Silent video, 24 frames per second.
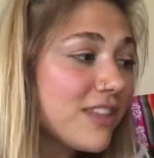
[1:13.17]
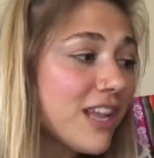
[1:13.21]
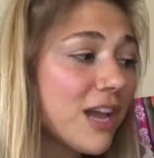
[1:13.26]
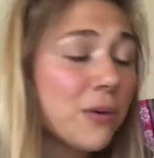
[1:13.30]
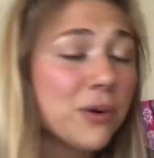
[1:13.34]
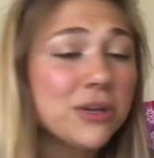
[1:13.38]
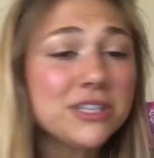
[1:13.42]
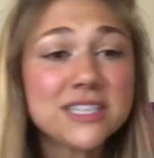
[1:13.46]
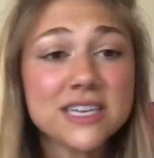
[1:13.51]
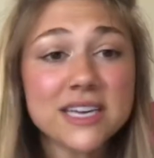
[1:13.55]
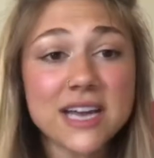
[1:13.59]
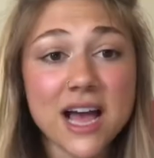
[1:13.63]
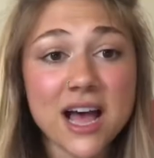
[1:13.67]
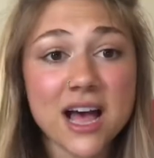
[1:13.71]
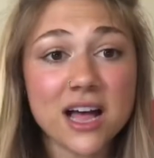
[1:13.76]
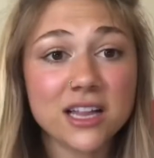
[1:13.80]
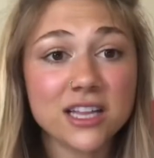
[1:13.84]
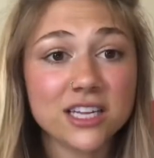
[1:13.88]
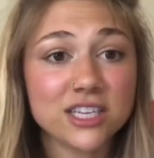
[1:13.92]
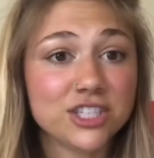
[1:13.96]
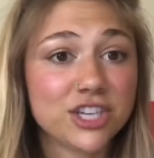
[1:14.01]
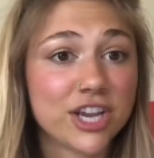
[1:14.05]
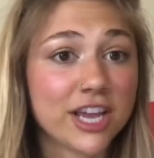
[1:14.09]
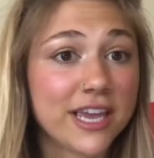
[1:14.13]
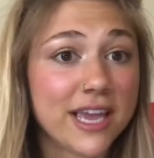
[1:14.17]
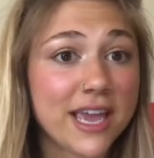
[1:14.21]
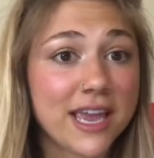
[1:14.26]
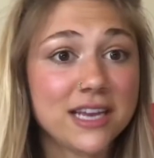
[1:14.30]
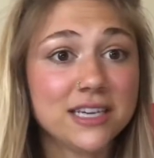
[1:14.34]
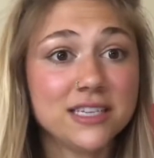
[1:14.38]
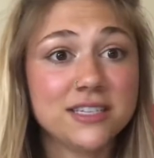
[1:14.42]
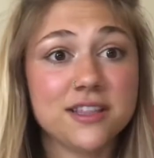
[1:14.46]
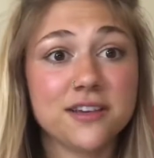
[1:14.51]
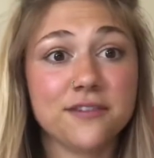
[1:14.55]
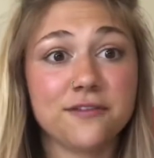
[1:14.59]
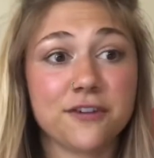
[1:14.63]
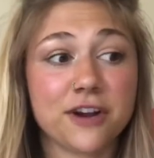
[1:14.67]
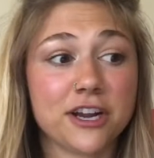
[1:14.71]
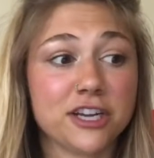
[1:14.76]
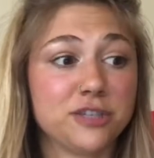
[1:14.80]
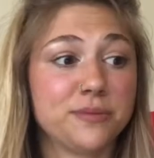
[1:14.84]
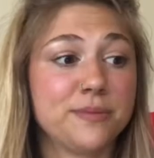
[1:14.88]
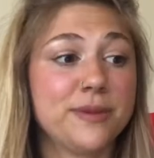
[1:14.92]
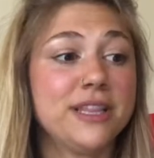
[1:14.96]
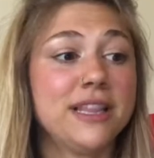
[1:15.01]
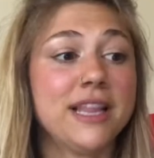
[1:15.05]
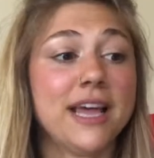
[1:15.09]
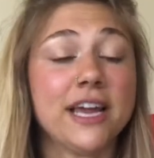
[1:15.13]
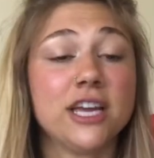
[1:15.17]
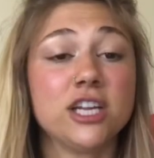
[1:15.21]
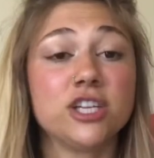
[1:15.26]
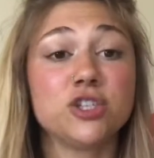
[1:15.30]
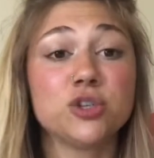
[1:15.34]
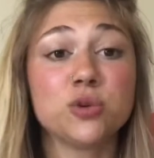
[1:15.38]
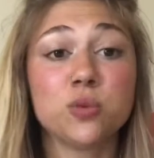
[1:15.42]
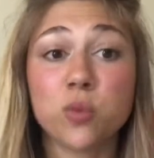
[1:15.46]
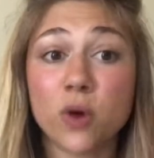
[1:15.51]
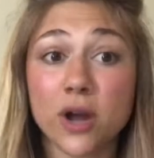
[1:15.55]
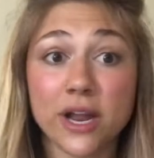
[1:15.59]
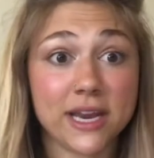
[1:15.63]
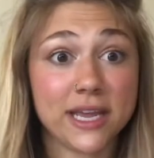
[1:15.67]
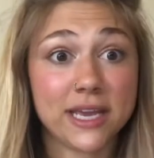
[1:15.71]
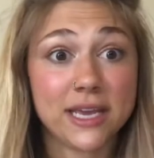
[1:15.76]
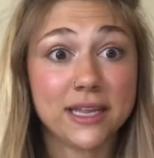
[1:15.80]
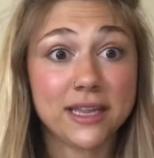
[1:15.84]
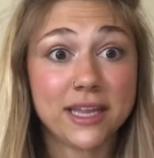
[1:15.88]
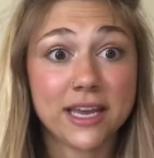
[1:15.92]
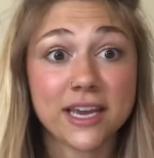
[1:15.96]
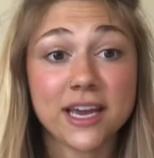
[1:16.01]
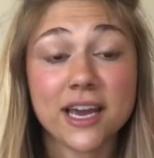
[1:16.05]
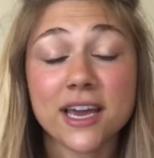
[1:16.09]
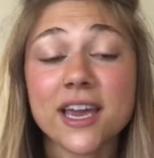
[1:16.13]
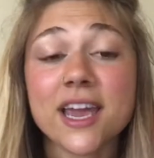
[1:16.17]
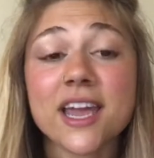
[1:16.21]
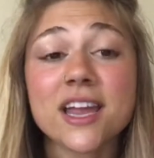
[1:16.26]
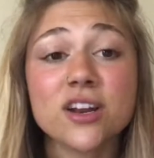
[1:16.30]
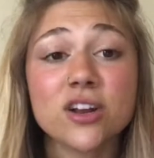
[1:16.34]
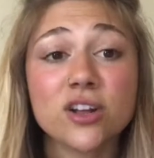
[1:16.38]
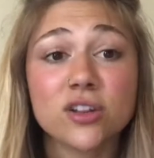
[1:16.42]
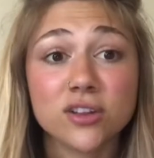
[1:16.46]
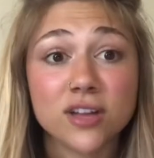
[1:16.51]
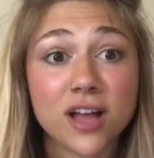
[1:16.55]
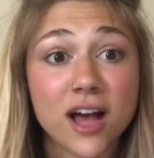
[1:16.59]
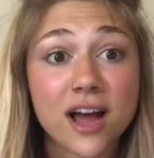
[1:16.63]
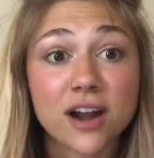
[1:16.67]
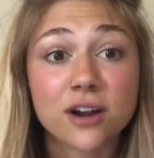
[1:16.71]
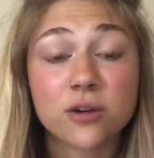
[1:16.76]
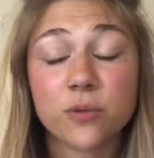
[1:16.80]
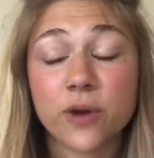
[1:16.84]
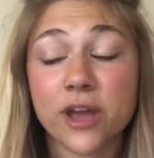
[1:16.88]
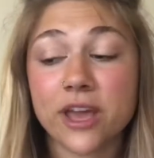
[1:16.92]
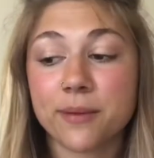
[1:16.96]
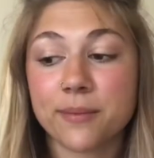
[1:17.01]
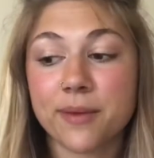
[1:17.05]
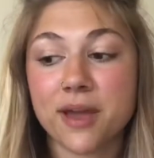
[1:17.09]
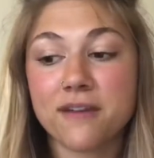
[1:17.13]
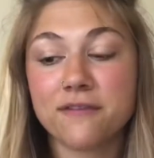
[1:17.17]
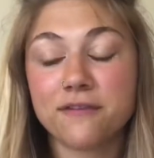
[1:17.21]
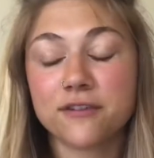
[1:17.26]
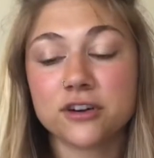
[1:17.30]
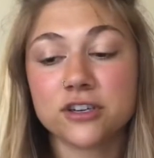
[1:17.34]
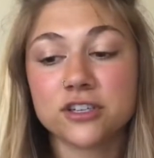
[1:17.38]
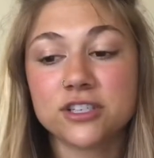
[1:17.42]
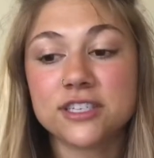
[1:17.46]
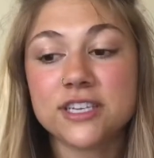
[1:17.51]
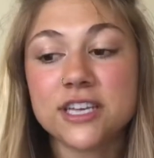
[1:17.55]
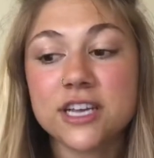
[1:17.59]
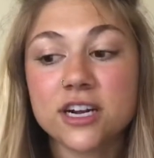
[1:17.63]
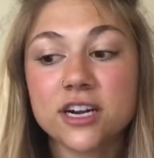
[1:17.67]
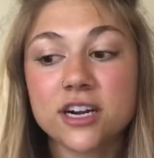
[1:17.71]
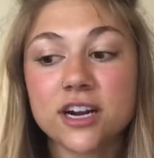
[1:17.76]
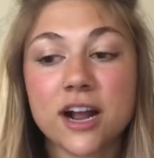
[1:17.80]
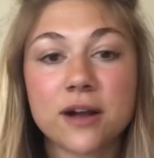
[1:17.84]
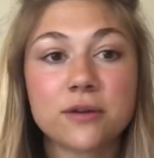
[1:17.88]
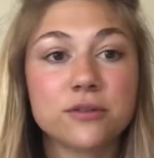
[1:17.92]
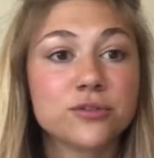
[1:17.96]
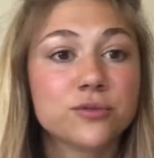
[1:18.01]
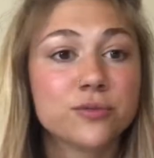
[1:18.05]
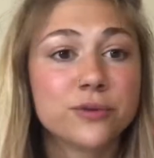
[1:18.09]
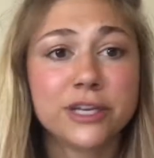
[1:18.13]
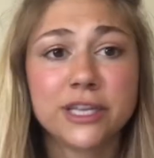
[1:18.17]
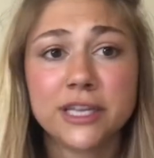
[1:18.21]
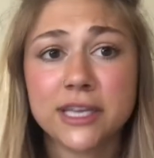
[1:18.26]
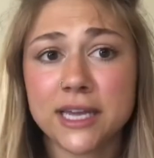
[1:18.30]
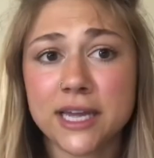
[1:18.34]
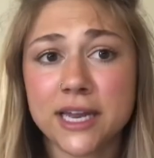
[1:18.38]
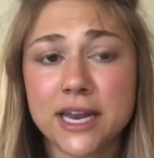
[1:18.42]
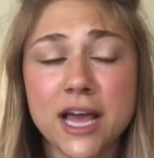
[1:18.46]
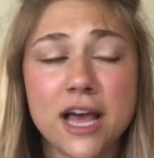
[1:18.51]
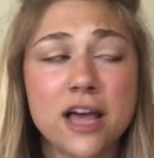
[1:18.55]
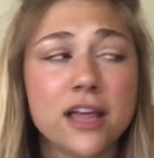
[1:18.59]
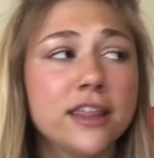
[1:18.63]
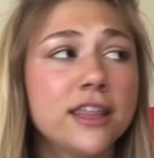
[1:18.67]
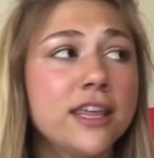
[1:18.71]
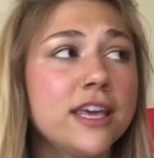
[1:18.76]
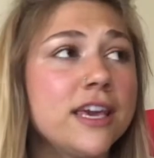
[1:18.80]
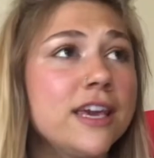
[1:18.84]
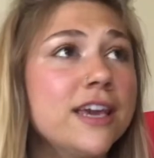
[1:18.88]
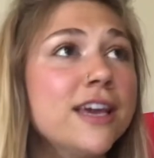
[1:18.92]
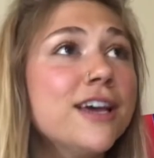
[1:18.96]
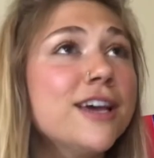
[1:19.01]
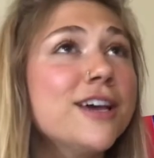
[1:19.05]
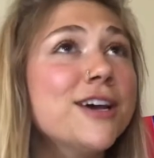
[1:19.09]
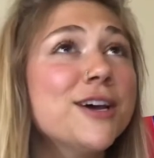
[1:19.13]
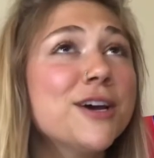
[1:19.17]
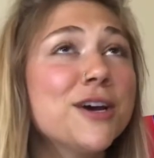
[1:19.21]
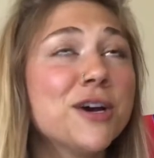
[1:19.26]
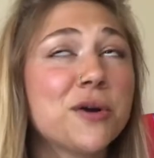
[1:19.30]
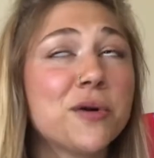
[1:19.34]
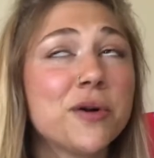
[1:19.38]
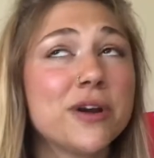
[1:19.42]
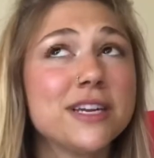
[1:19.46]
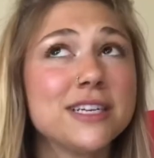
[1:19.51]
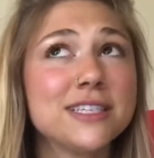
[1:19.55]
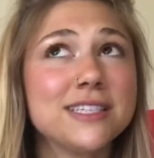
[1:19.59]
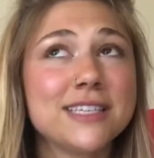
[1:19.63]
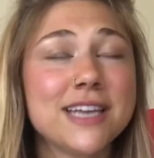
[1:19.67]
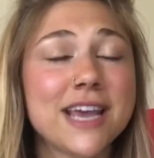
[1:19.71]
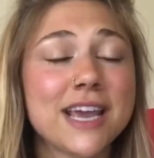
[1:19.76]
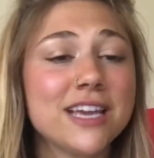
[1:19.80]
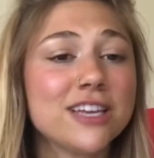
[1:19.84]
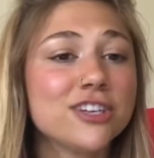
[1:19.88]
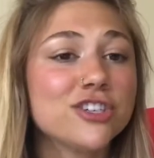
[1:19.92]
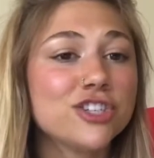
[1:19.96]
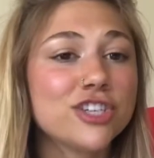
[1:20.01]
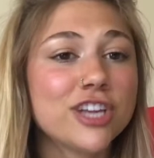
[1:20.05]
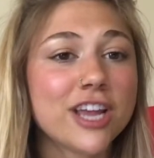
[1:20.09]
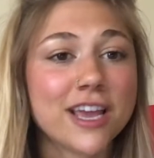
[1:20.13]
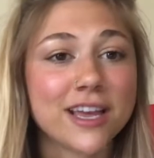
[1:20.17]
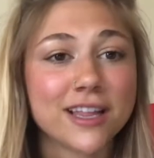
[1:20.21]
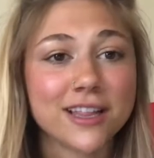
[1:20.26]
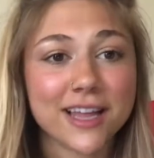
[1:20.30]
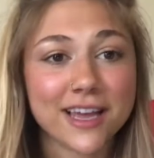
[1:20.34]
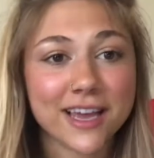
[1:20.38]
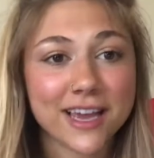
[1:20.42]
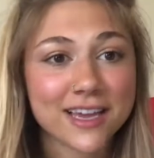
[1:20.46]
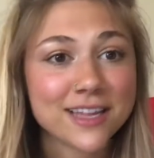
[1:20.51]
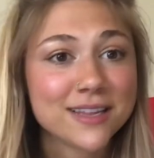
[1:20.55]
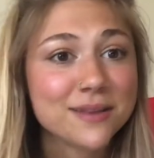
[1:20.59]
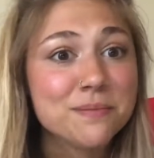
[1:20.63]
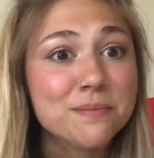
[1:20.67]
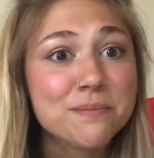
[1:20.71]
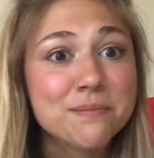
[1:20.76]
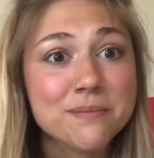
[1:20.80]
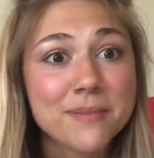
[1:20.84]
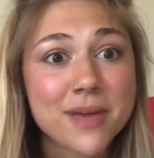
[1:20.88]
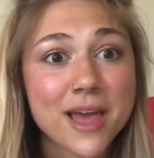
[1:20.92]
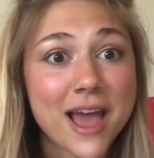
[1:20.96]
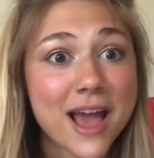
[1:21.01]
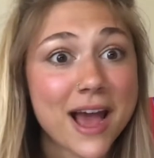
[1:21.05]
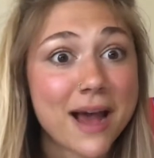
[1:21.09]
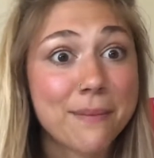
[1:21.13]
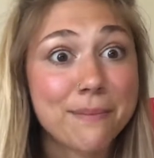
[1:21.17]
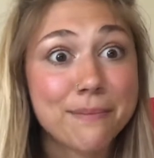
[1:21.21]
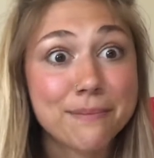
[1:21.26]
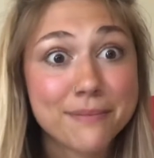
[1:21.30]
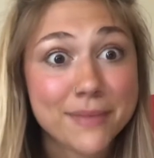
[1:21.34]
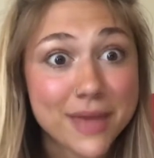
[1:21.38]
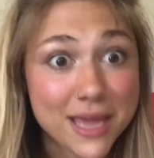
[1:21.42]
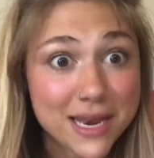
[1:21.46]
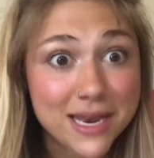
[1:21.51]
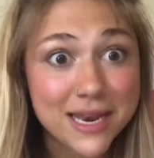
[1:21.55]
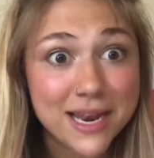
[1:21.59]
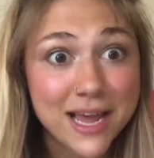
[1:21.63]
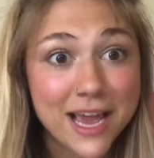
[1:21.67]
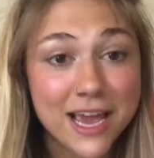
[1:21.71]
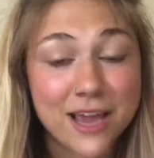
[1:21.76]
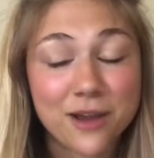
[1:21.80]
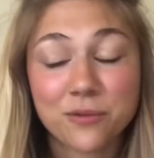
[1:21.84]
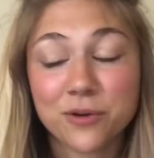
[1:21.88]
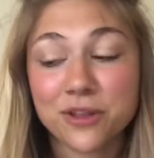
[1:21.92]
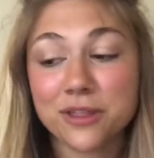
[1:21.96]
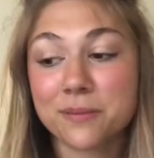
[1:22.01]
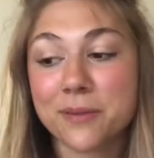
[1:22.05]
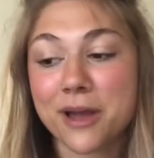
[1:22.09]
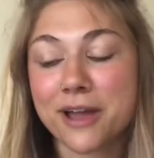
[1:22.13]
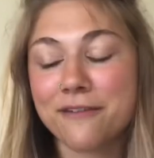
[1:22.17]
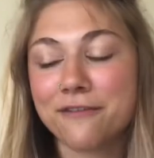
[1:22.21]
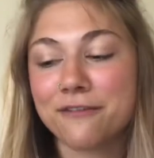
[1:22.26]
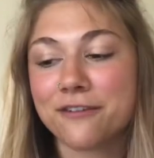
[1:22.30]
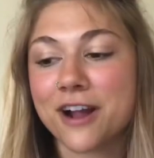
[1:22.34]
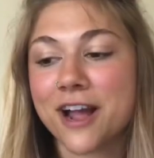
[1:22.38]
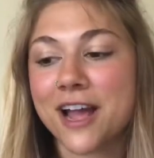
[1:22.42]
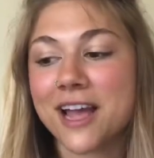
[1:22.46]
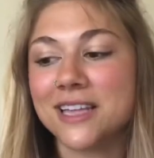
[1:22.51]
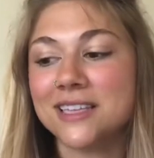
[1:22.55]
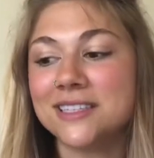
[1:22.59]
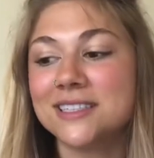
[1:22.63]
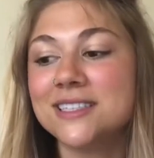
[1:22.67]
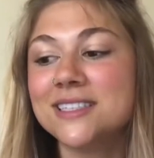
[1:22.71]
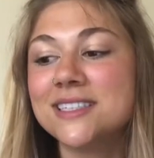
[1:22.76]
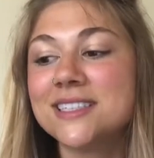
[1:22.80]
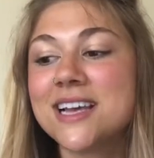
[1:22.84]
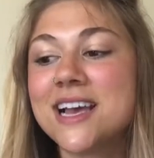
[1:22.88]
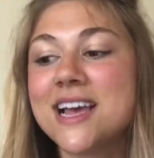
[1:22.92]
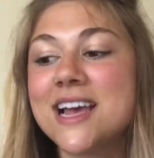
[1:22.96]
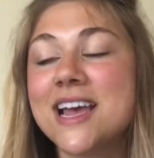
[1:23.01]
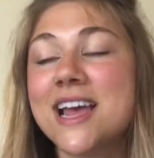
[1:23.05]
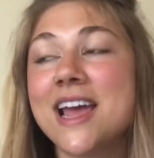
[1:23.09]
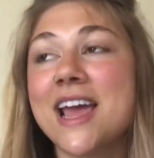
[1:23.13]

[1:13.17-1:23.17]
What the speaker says: I went to college, I gained the freshman like 20, like I gained a lot of weight. My first year, I was really unhealthy, going to Steak and Shake like at midnight with my friends.